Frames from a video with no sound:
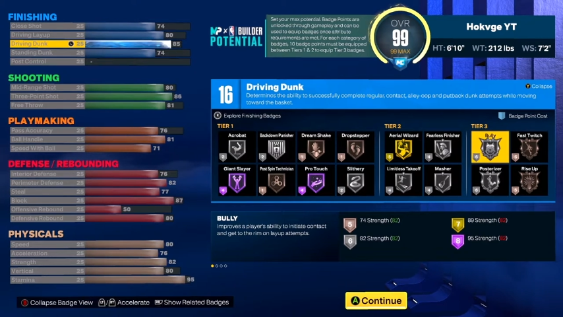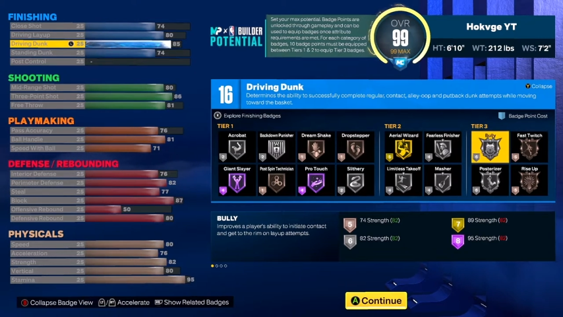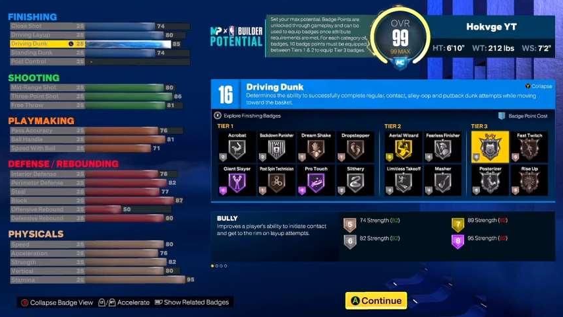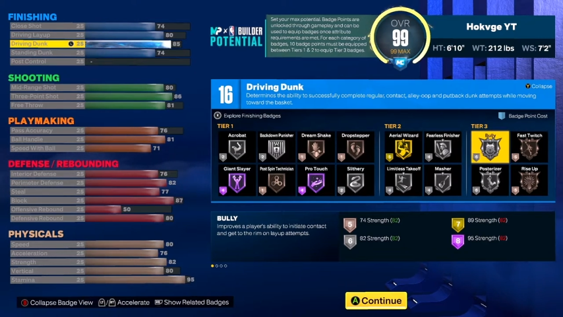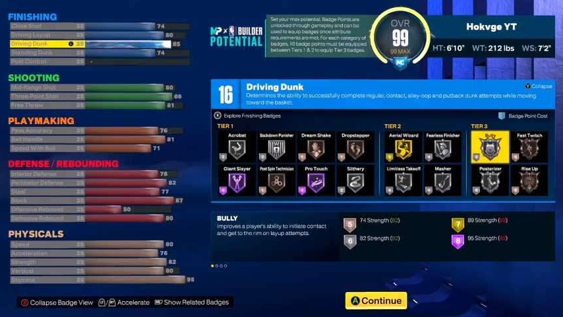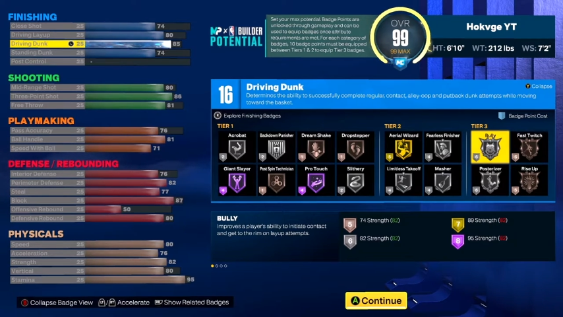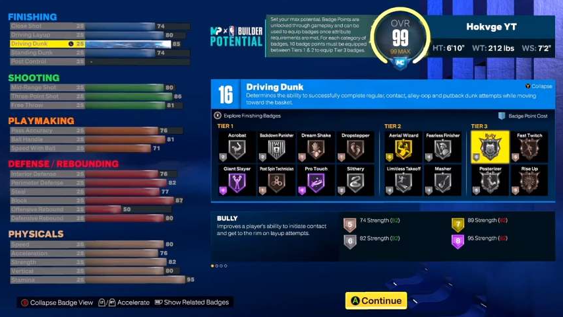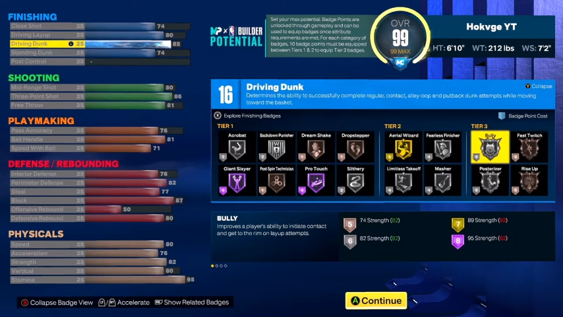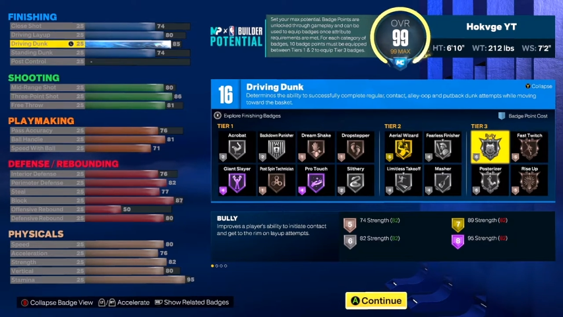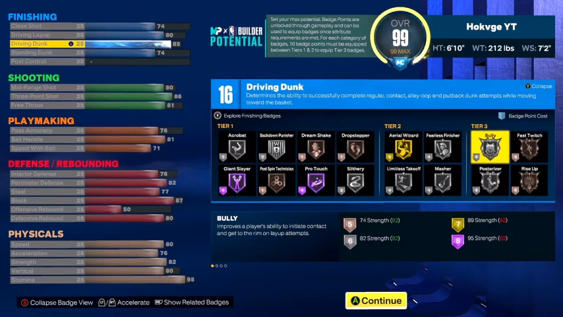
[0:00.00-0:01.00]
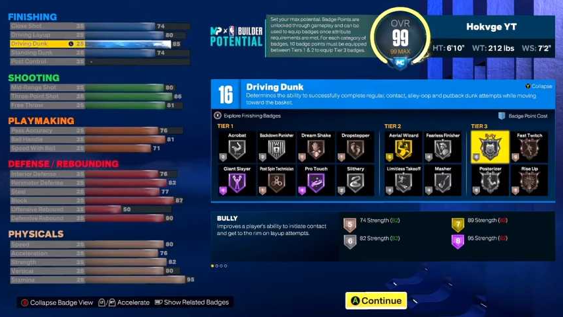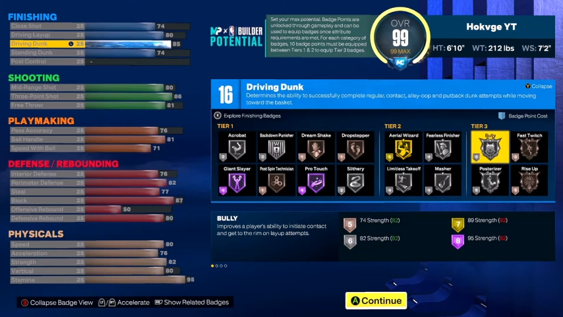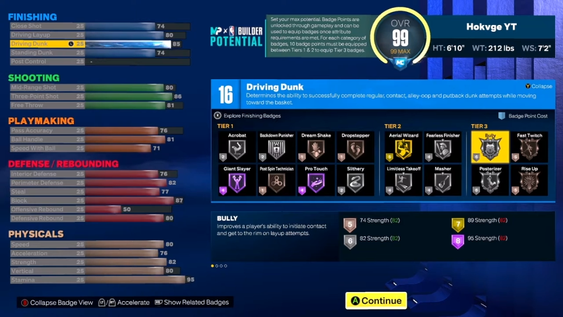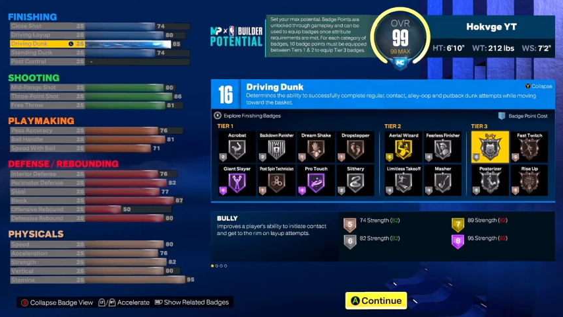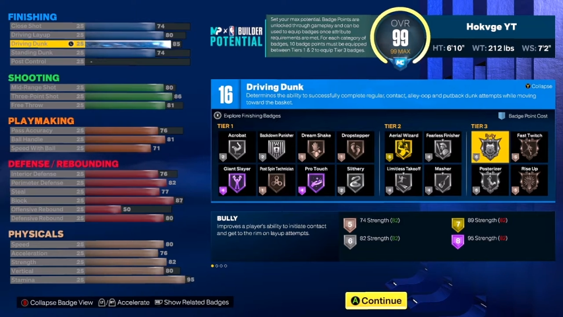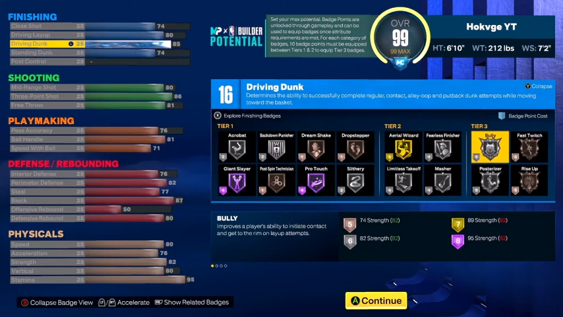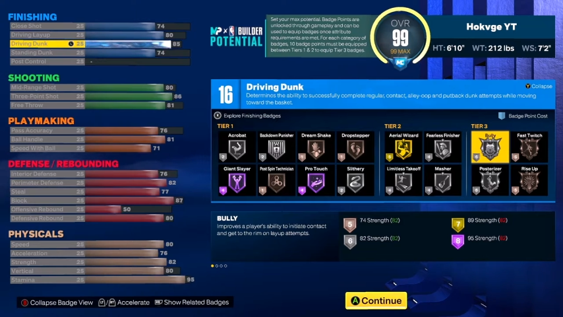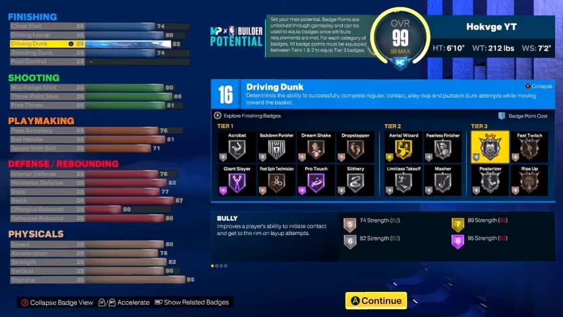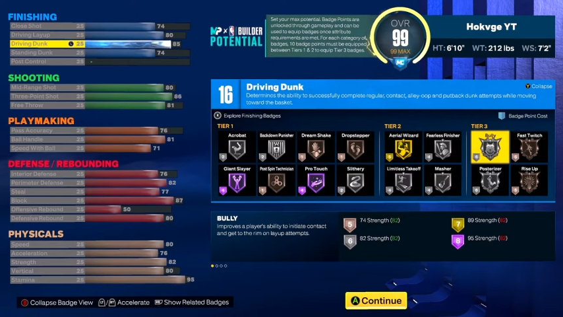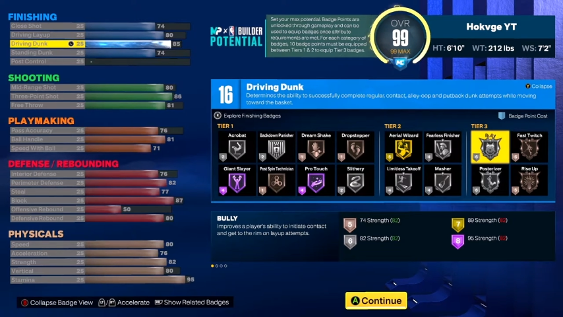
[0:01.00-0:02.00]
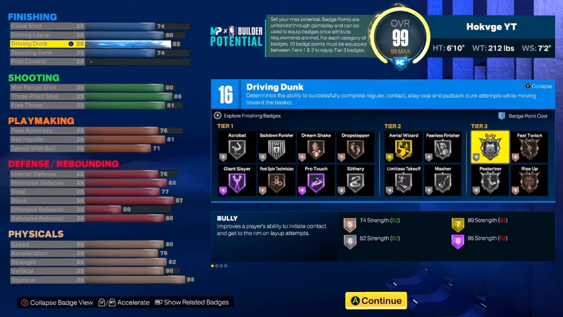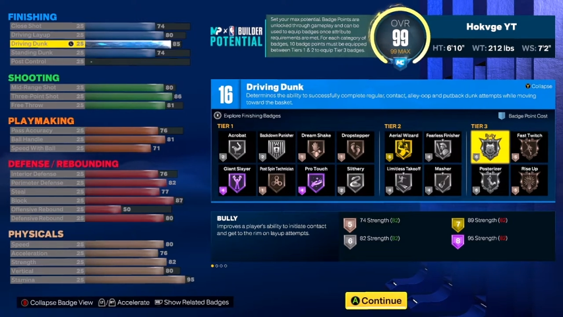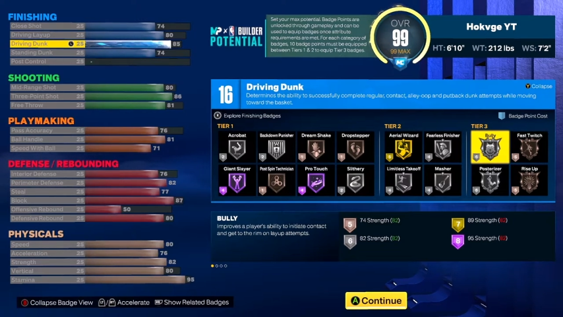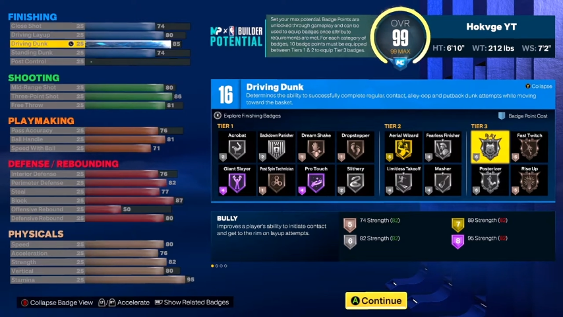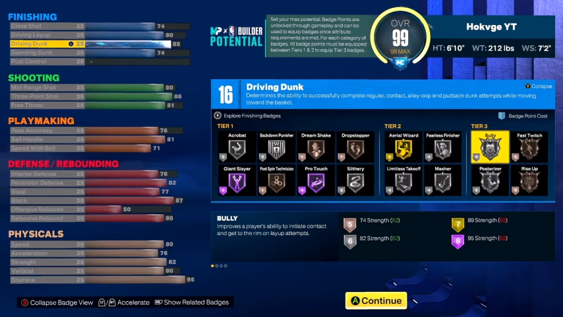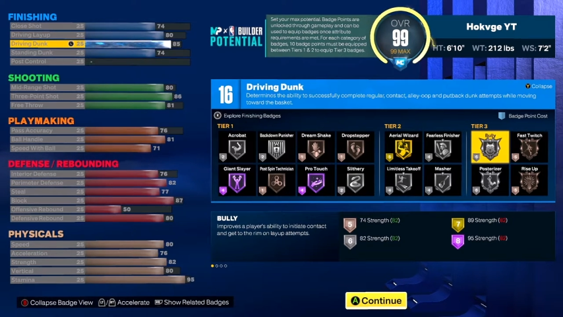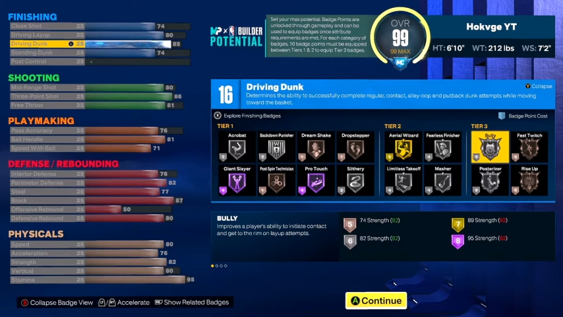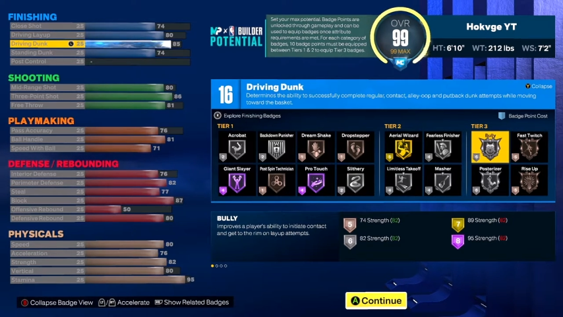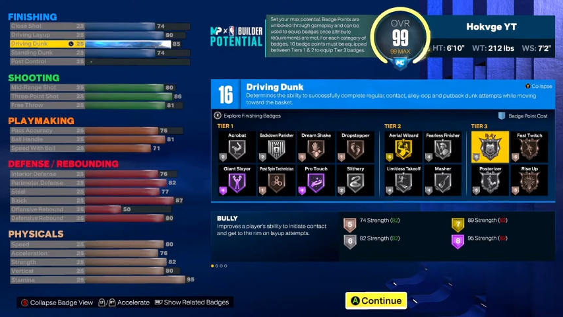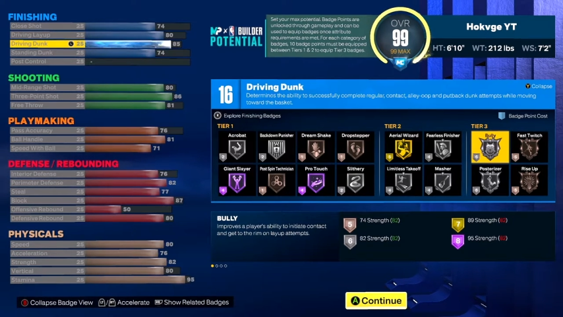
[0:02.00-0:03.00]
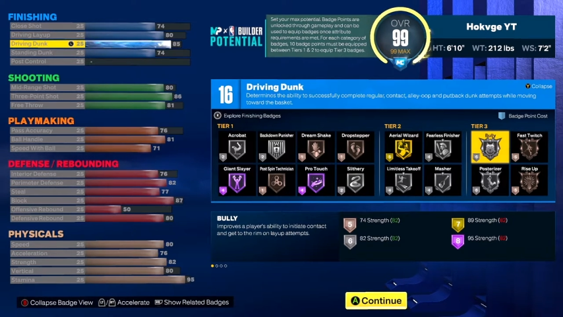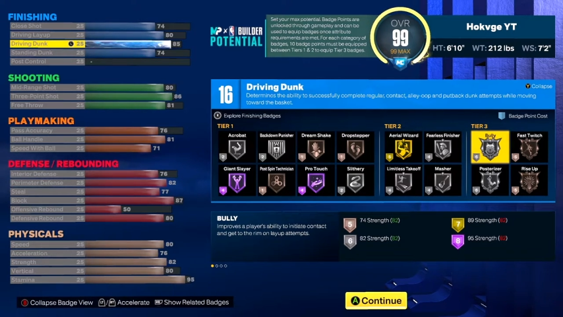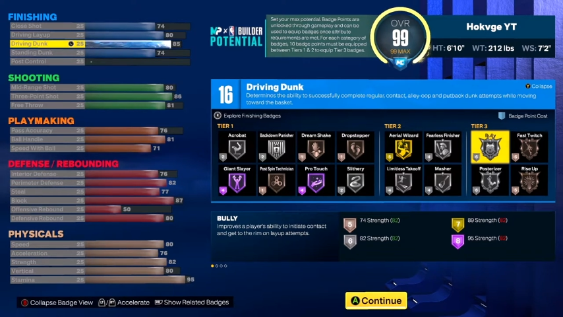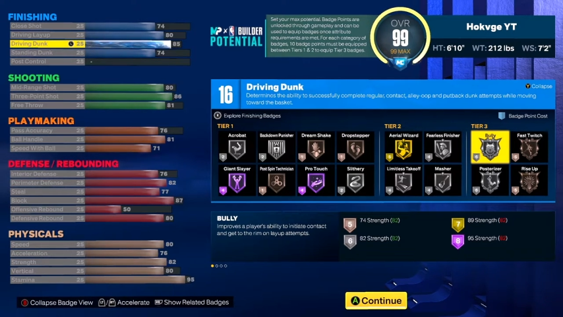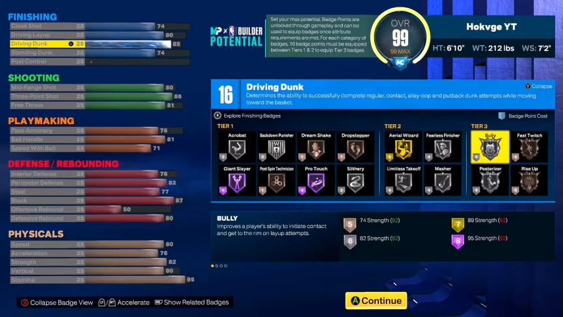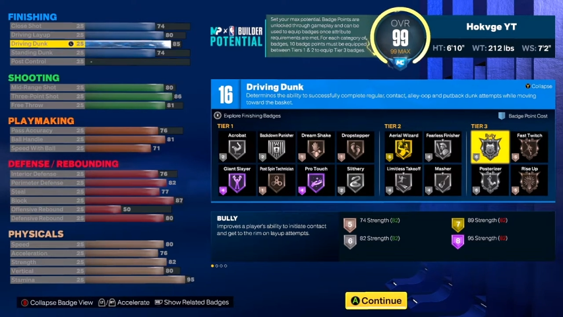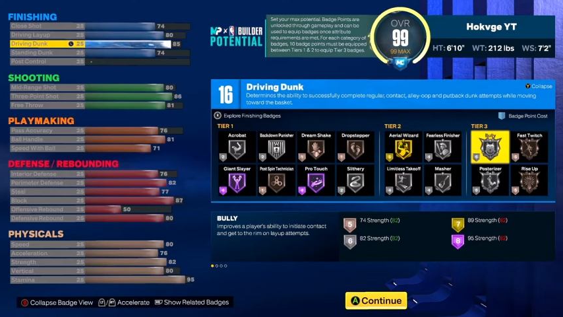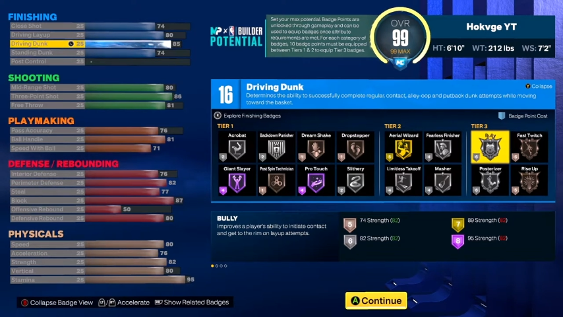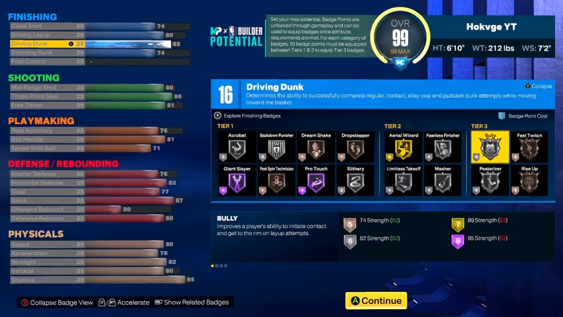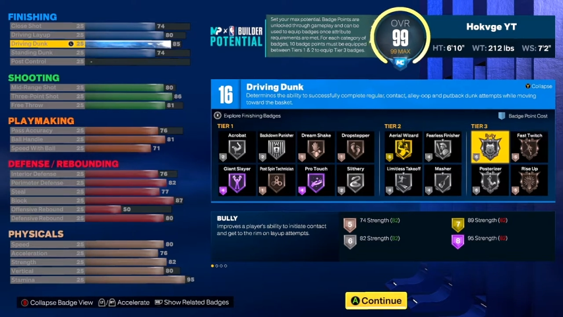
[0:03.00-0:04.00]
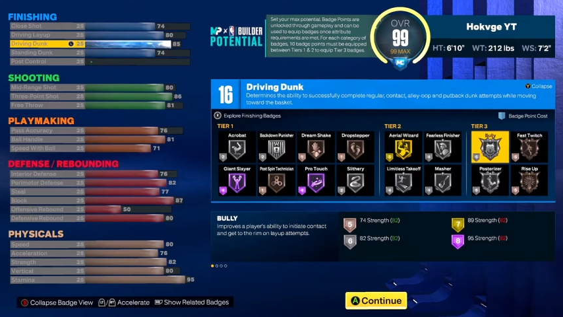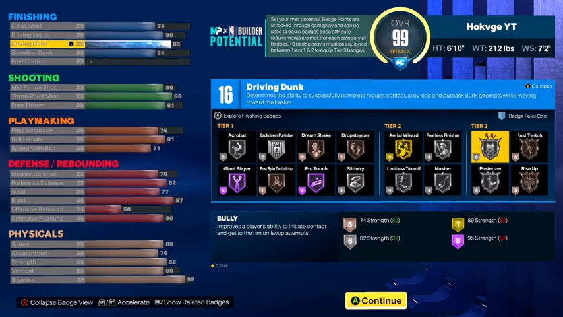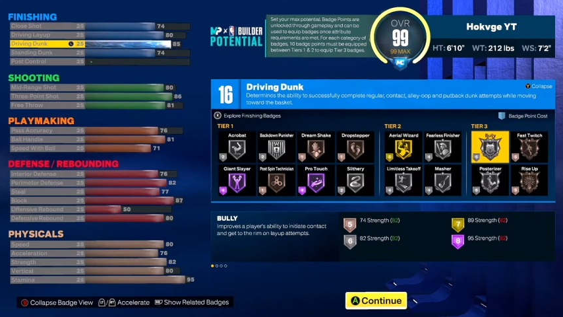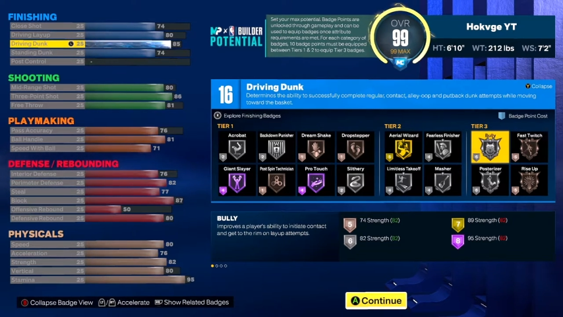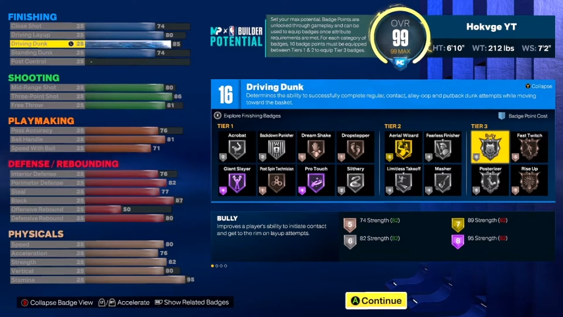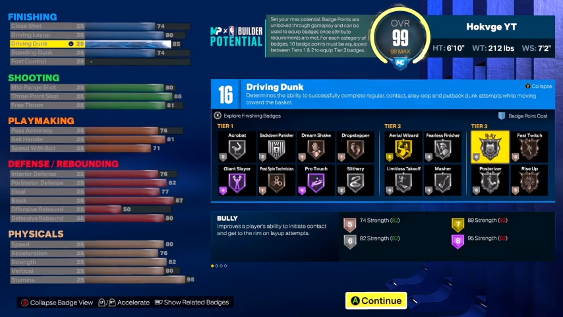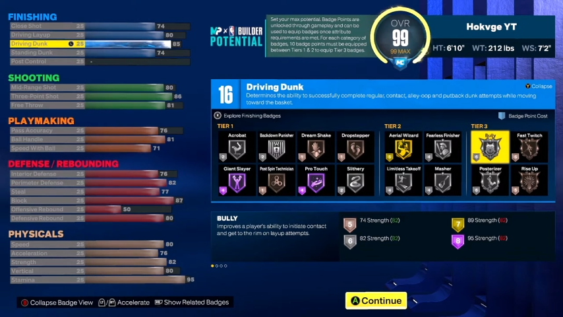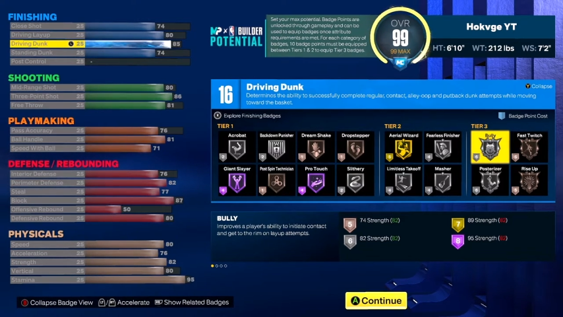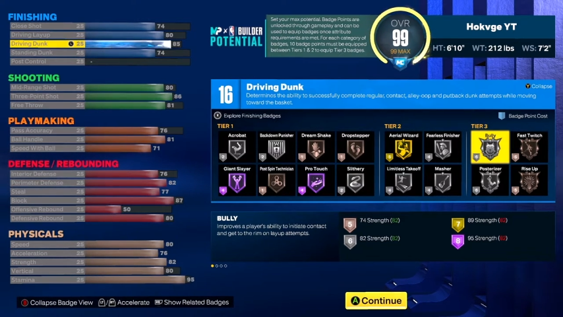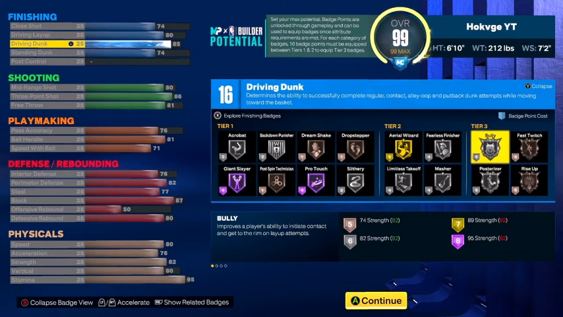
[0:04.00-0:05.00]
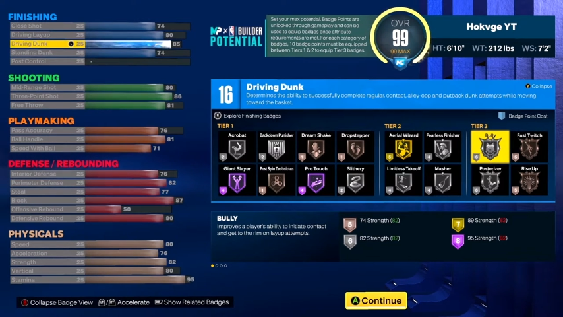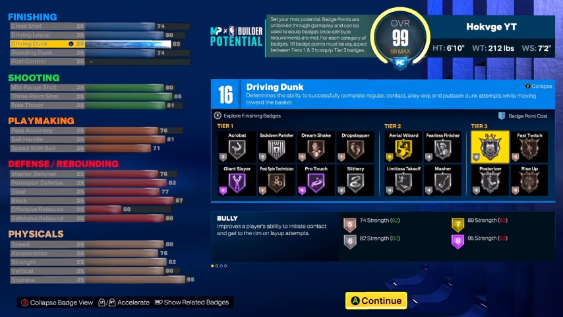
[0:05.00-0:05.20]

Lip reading: [unreadable: no face in view]